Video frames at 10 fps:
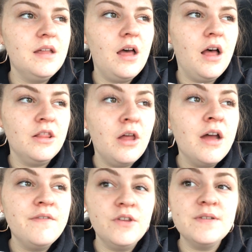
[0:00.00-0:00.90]
a lot
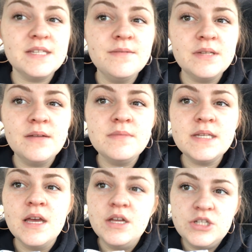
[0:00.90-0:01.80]
of those symptoms
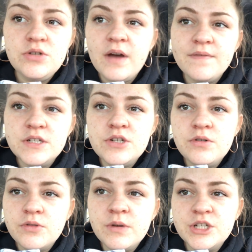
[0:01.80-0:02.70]
do have to do
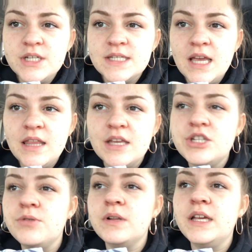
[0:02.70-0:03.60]
with what she's saying that
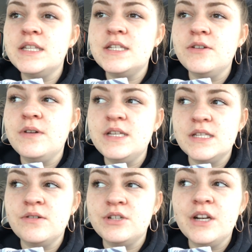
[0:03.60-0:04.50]
she relates to in
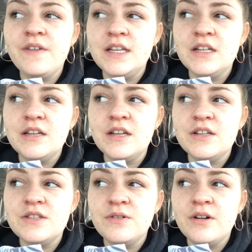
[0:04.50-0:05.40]
dissociative identity
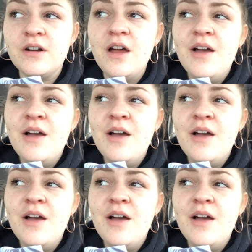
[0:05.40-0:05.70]
disorder,